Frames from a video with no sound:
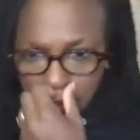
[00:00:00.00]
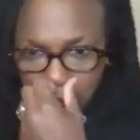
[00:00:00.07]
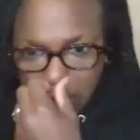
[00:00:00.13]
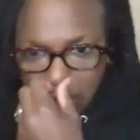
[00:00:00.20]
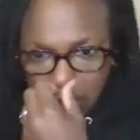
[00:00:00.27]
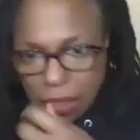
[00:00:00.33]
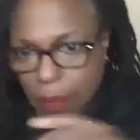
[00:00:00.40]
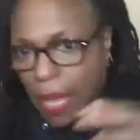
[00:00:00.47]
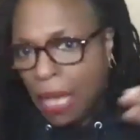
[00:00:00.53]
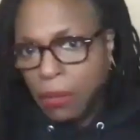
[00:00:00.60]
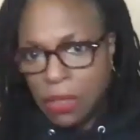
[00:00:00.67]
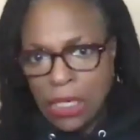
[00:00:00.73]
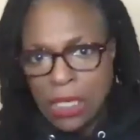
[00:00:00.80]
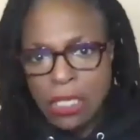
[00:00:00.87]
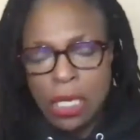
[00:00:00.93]
just
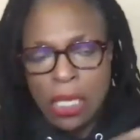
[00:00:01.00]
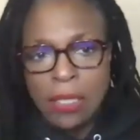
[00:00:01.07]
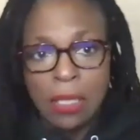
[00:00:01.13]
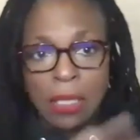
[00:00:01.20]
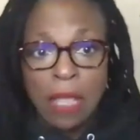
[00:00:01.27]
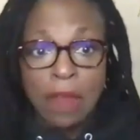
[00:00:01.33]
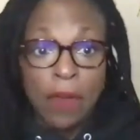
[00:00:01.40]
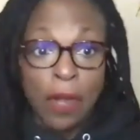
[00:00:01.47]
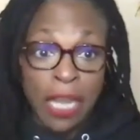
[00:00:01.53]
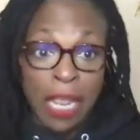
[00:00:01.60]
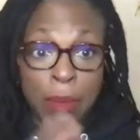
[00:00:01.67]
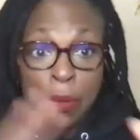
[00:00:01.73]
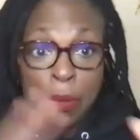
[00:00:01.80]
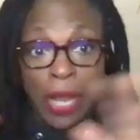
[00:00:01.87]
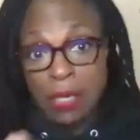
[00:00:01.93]
about teach us to love our
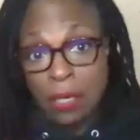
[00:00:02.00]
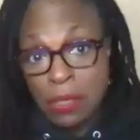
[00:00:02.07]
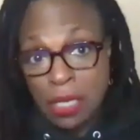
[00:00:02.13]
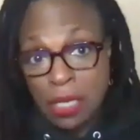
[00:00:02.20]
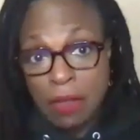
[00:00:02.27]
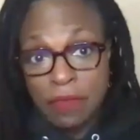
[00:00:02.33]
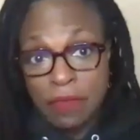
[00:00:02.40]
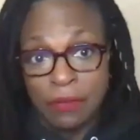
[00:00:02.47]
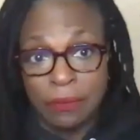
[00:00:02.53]
neighbor as ourself.